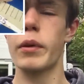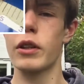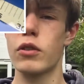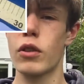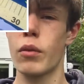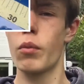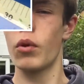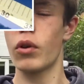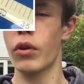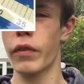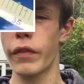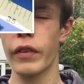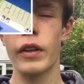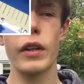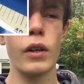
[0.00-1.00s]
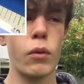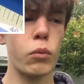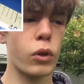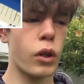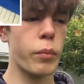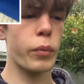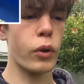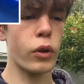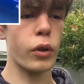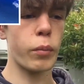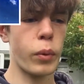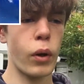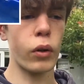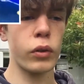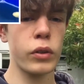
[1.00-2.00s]
of the one up on the
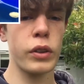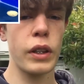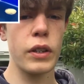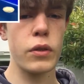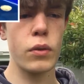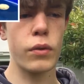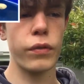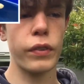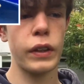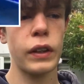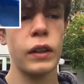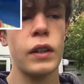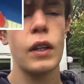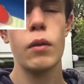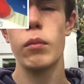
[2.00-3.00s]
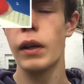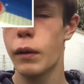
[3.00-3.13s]
pond, that sort of thing. Black and